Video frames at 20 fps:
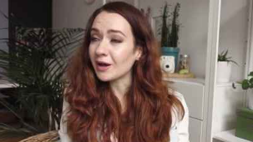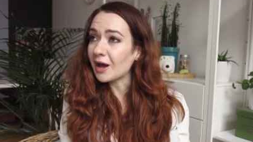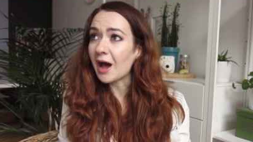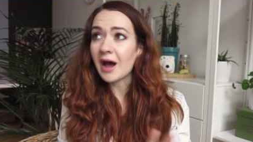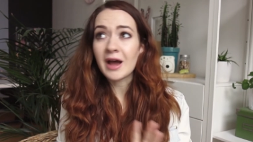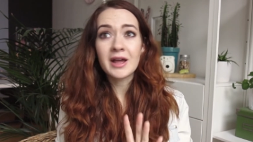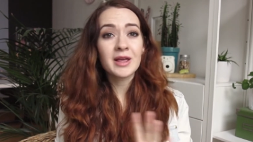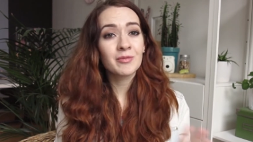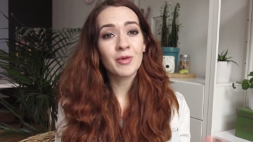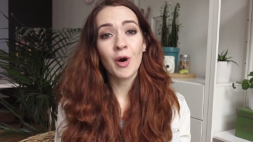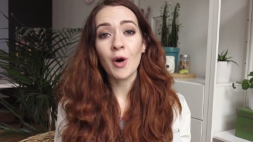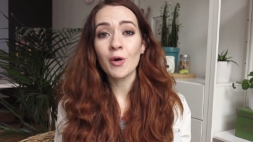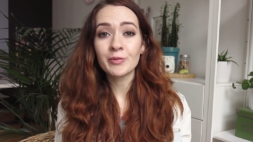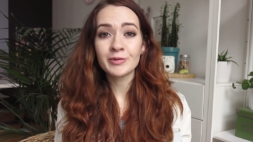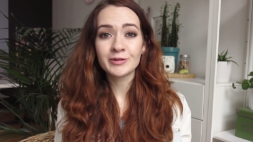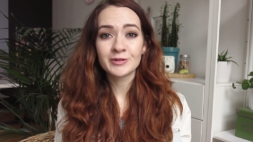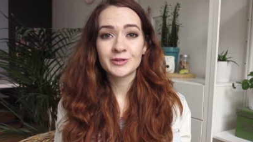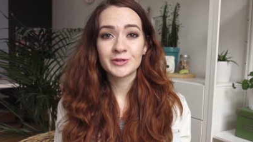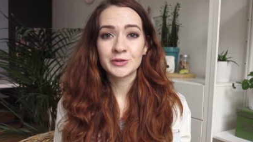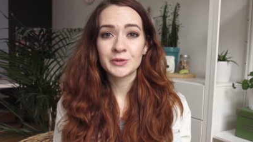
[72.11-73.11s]
I am
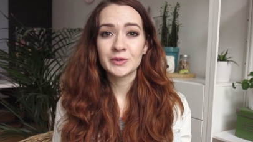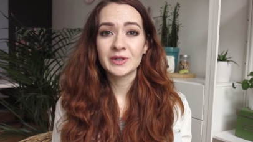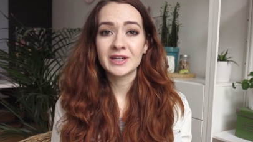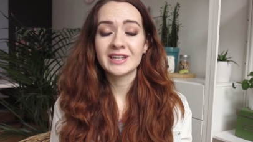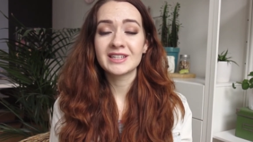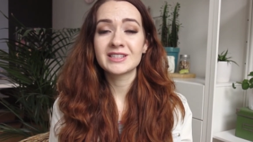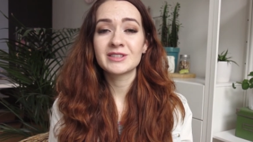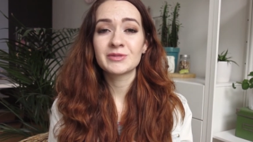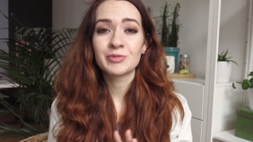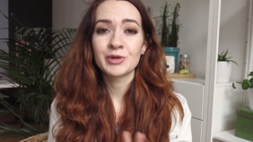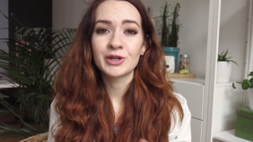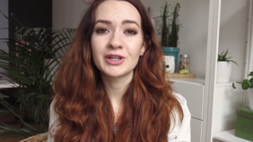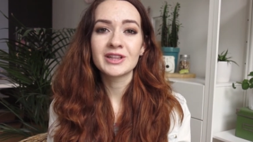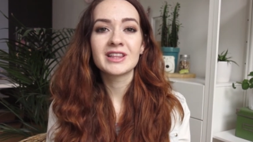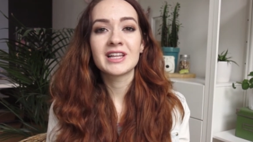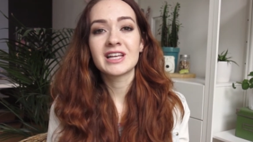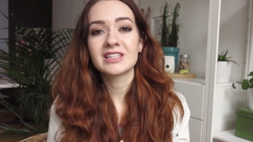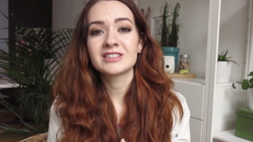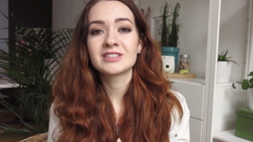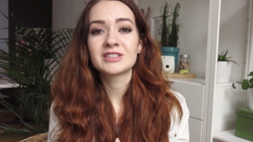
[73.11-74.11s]
open to it, but
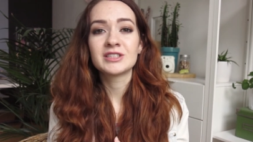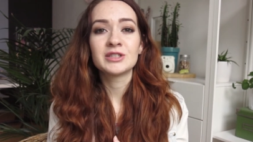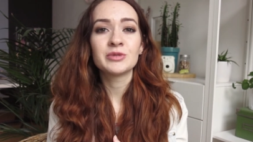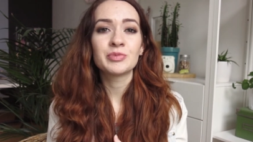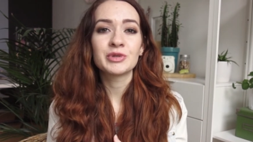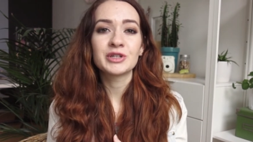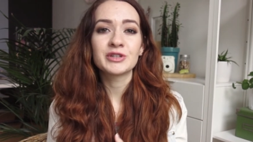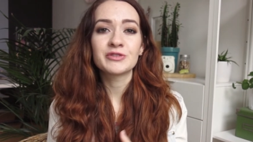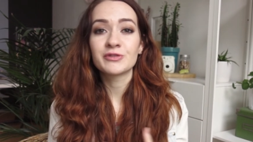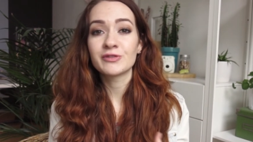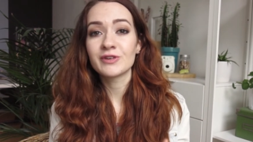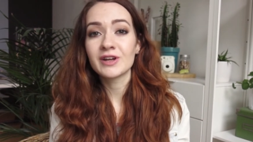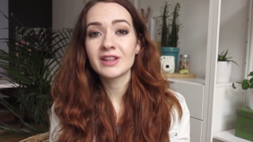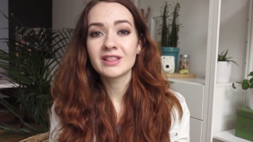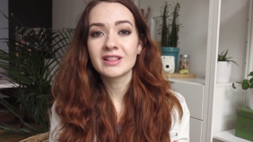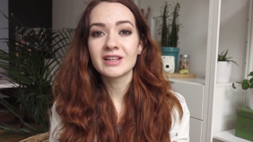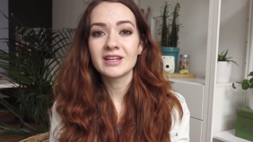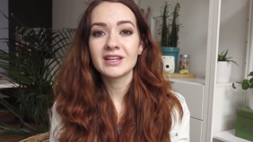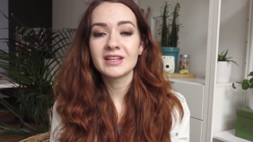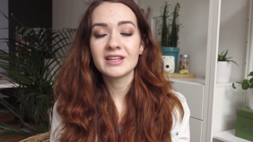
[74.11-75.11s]
let's keep it
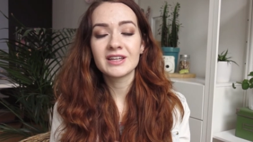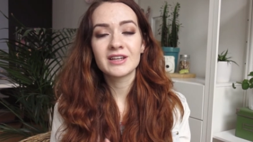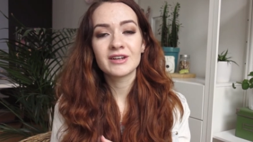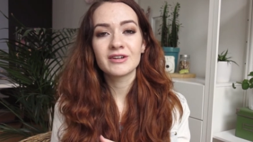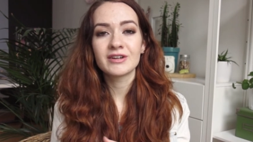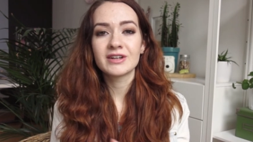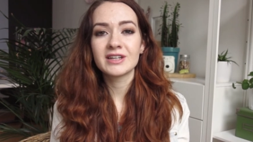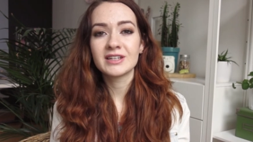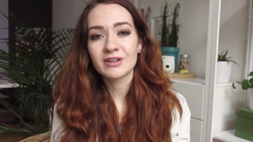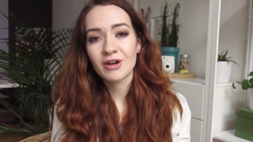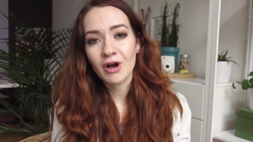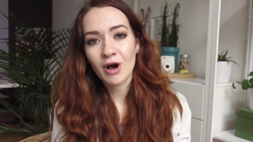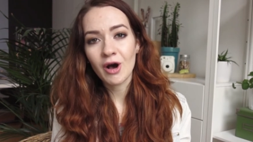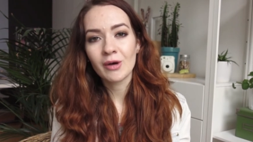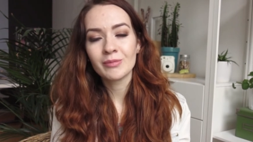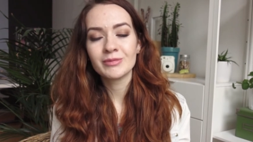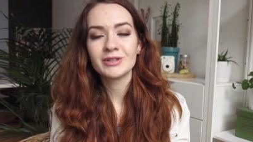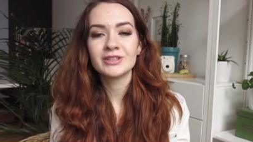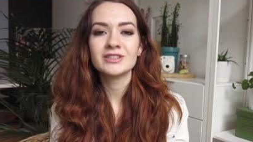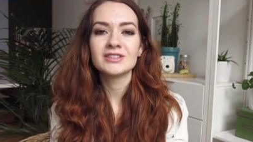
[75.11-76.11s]
friendly here in the
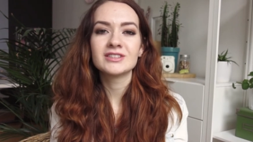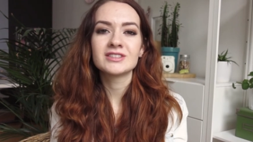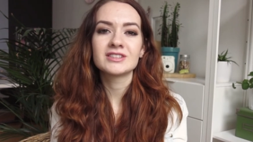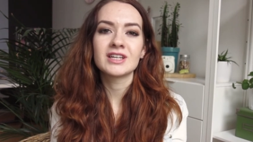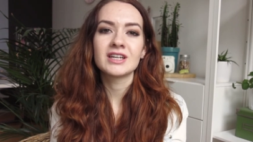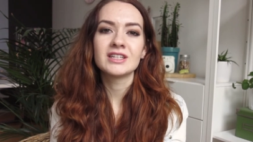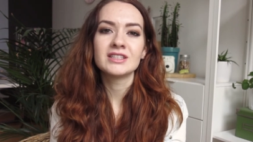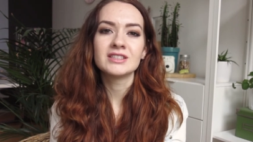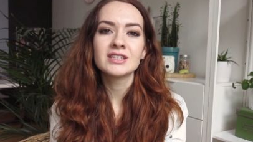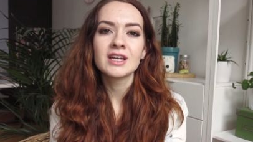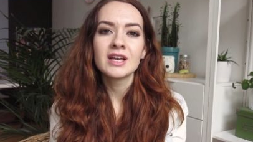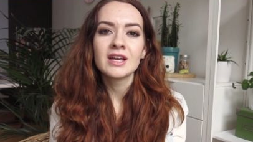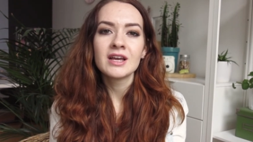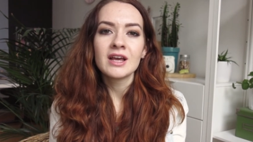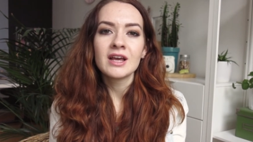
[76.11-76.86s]
comments and